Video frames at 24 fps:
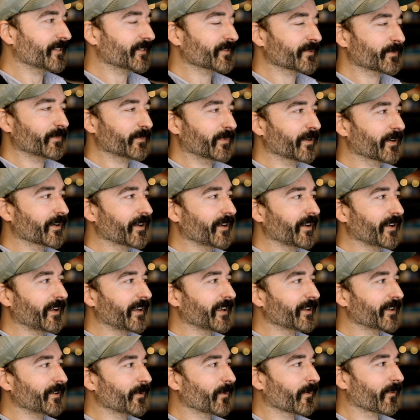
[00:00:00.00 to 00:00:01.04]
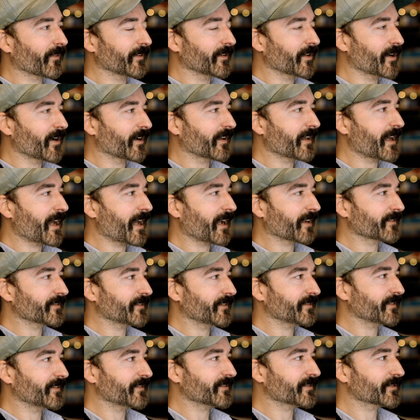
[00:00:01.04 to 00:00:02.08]
We're going to ignore the log axis.
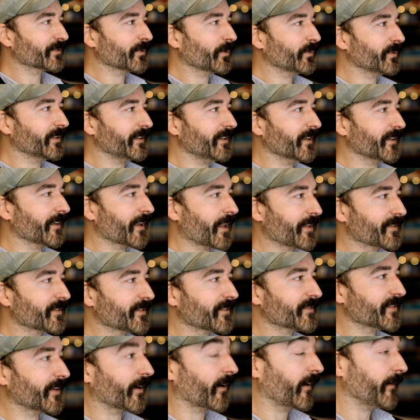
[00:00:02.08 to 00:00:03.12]
It's totally unnecessary.